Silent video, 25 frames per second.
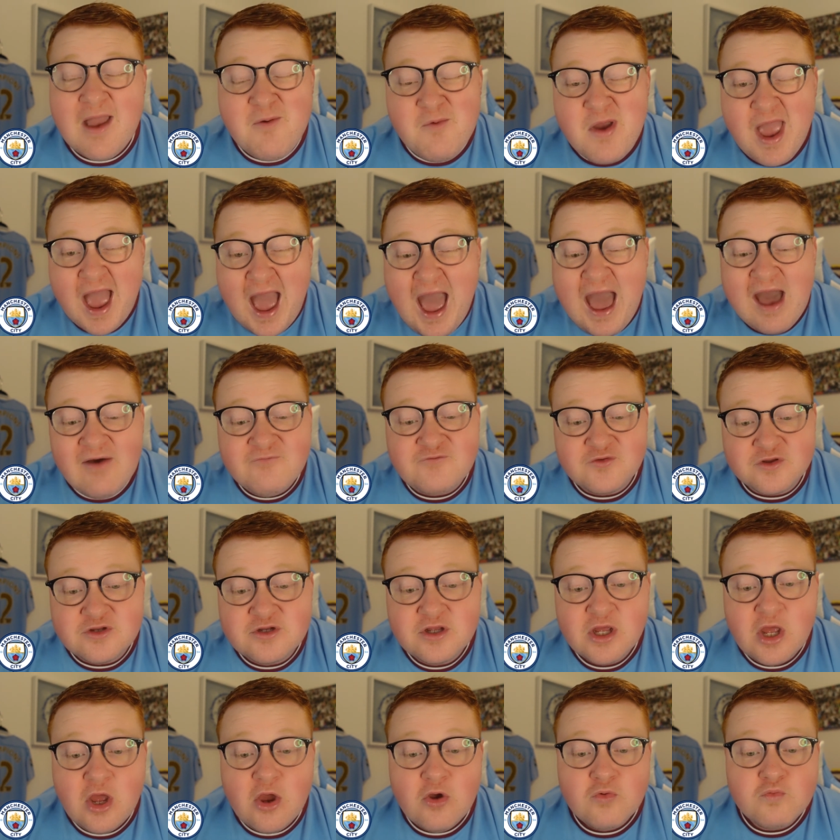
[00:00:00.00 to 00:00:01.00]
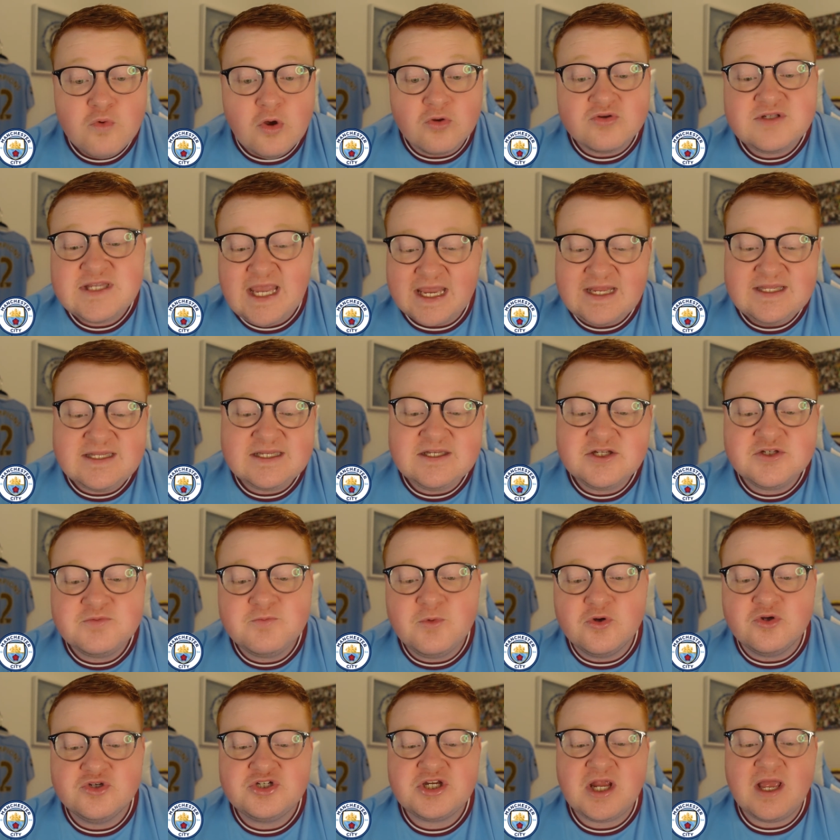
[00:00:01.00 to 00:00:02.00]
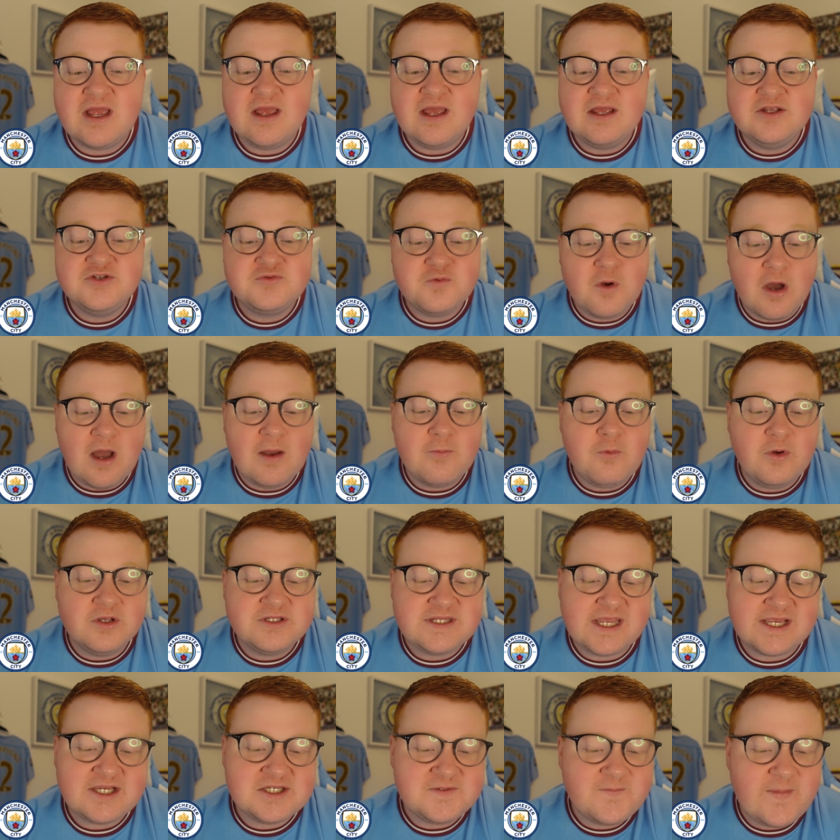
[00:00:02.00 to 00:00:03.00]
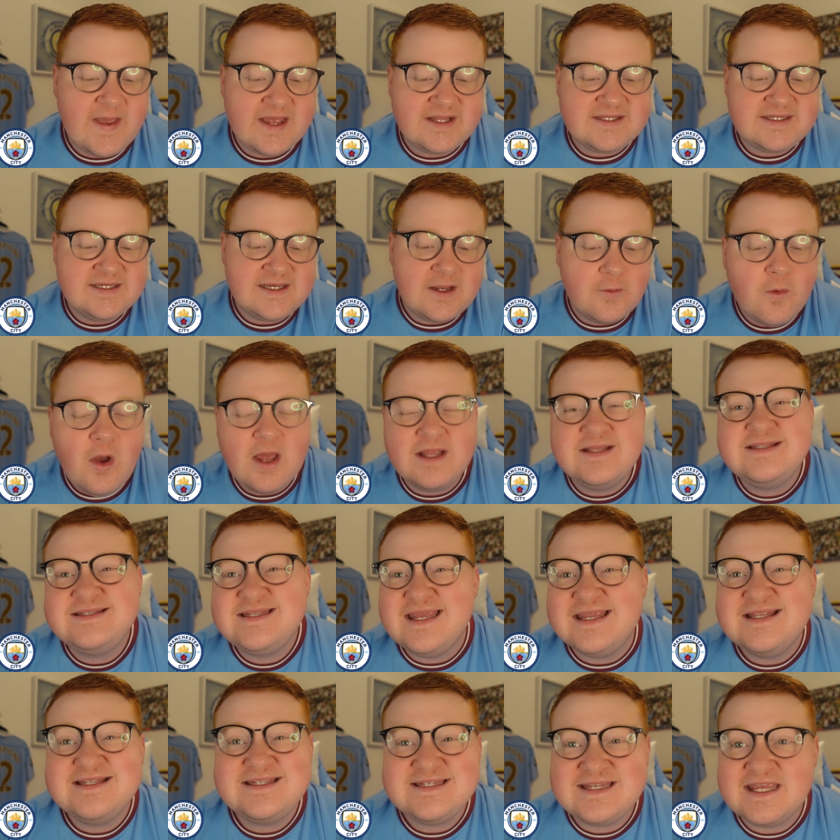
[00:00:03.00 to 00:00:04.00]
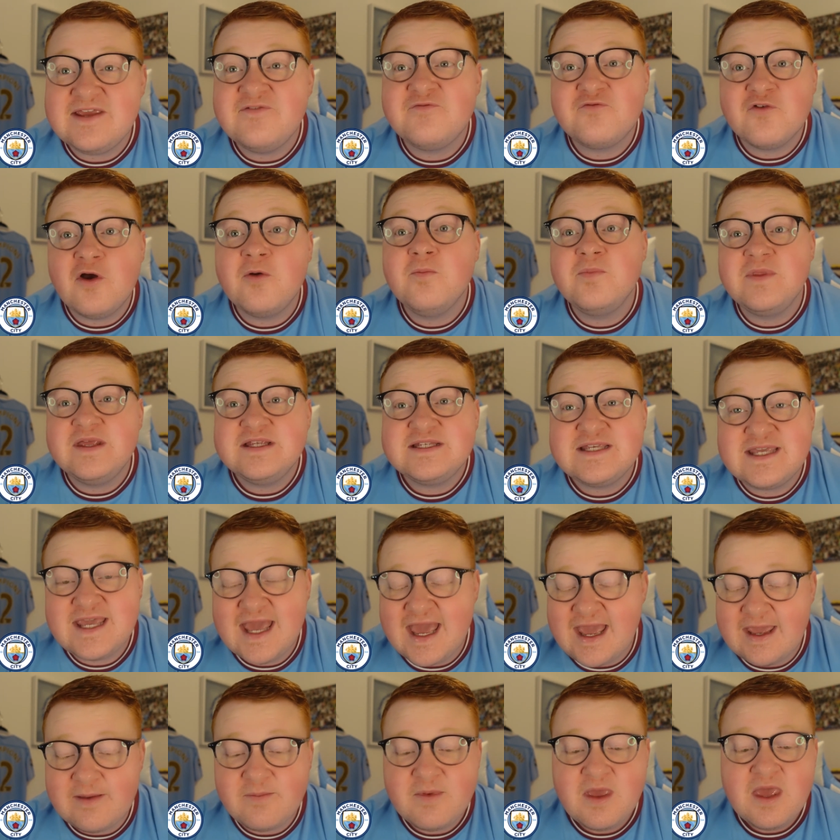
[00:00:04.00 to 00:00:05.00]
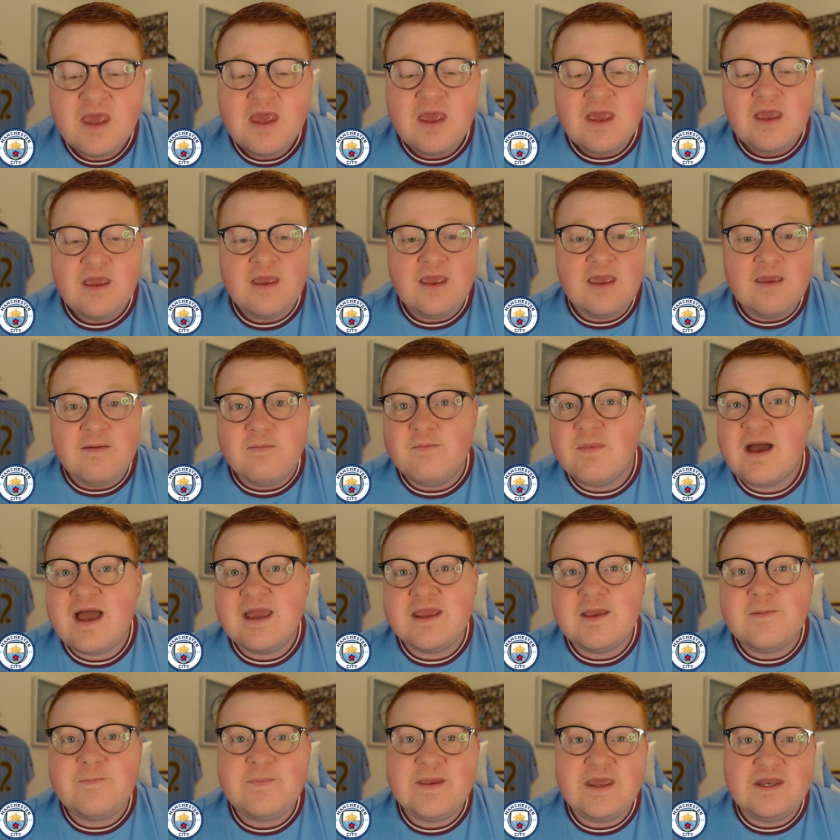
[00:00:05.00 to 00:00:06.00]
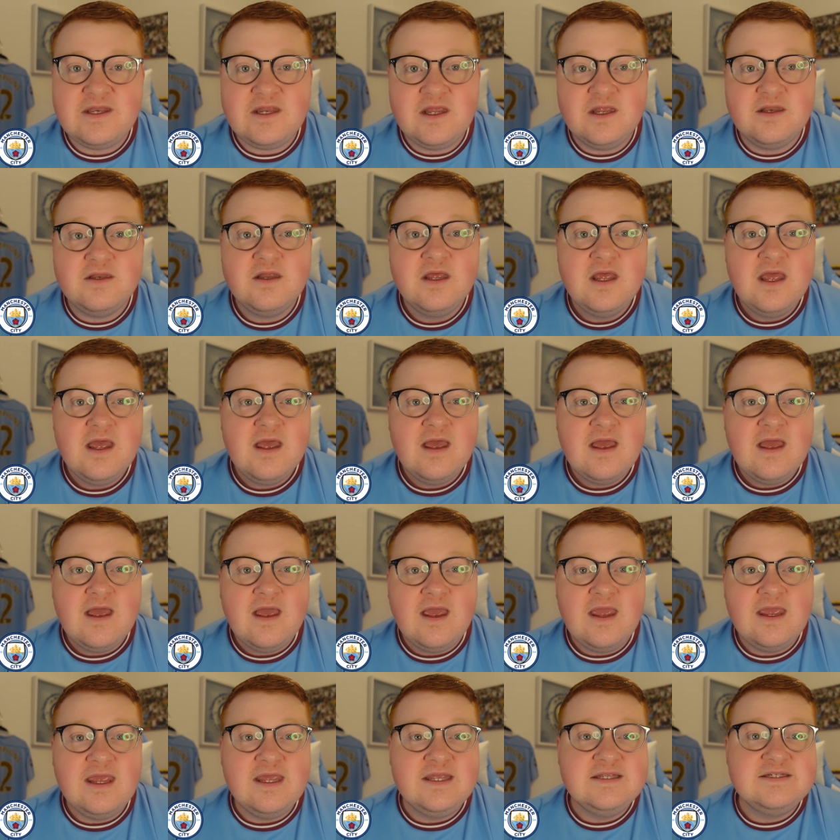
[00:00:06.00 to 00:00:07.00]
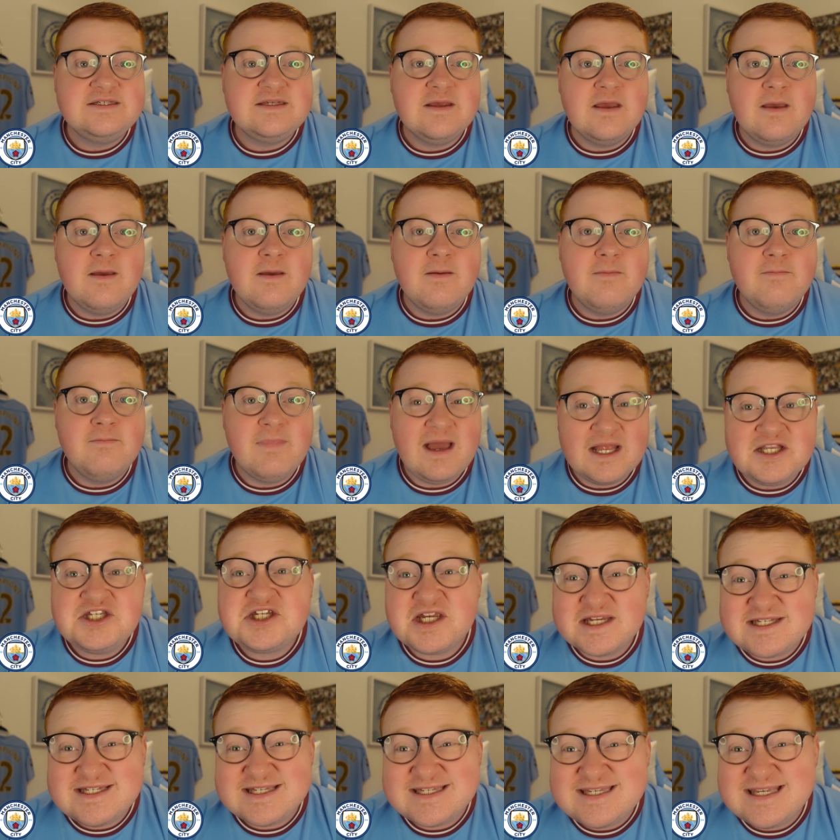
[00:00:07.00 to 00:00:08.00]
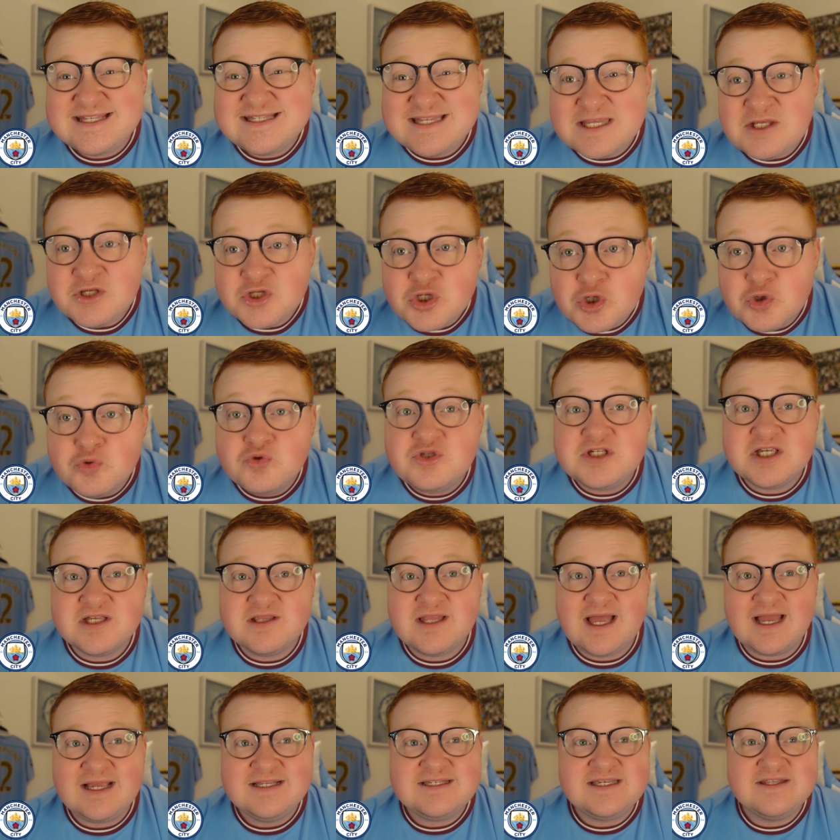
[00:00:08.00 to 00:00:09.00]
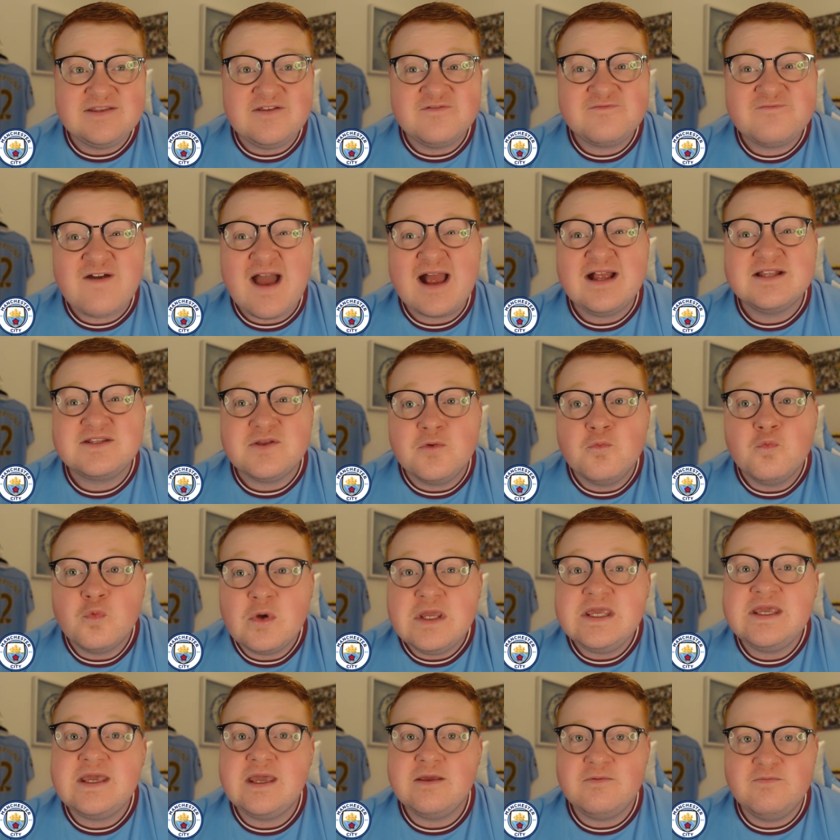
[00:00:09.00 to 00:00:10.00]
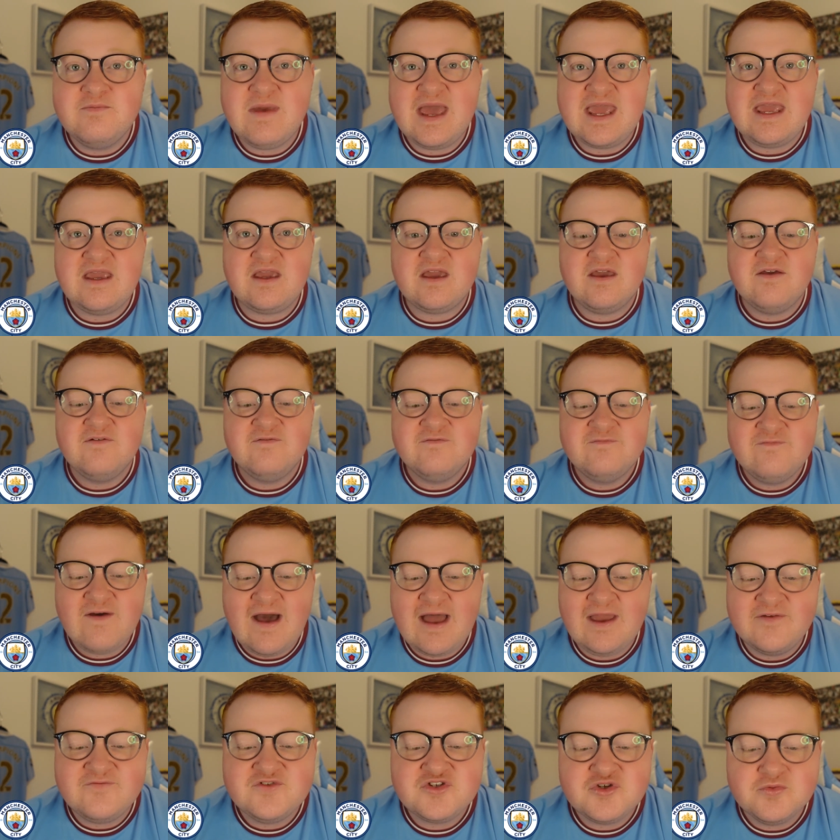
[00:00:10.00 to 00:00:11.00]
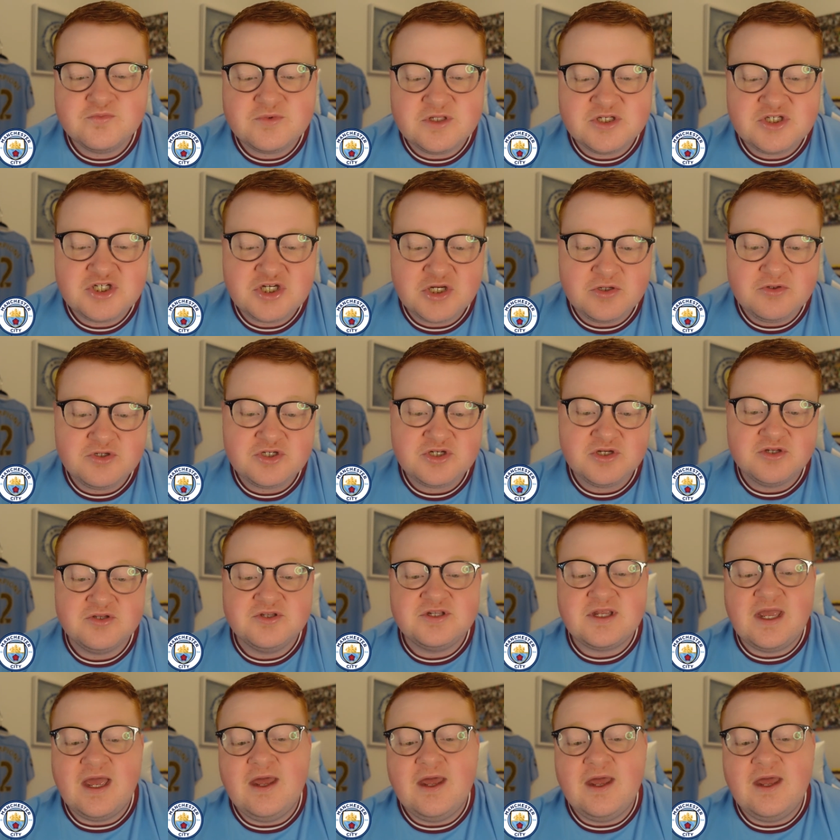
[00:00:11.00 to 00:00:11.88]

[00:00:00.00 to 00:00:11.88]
And we haven't rotated as much as what I was expecting. Now, what I did see from this game, in my opinion, is Manchester City utilising the fact that we can make five substitutions.